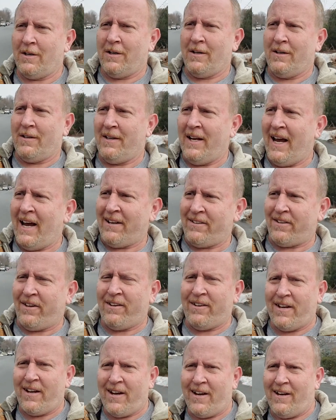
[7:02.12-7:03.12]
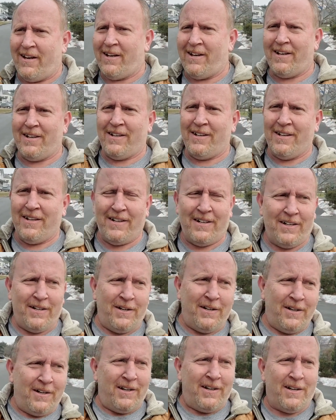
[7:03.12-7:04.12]
nasty day.
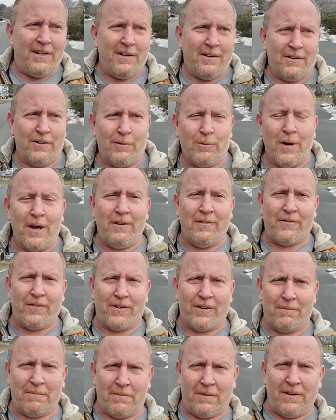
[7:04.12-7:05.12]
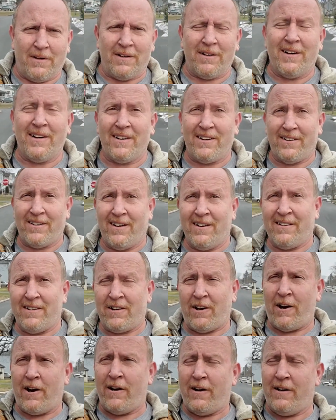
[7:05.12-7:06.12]
Just waiting for some nice
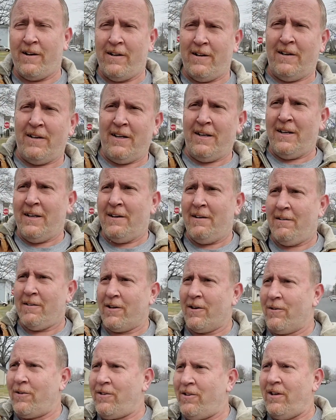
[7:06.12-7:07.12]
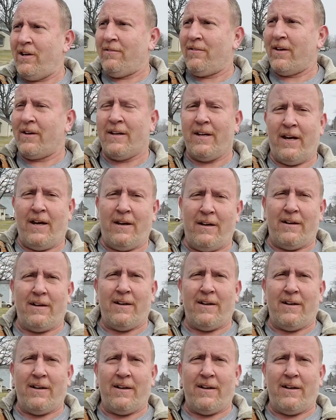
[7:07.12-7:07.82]
sunshine. I'm gonna go see if I can't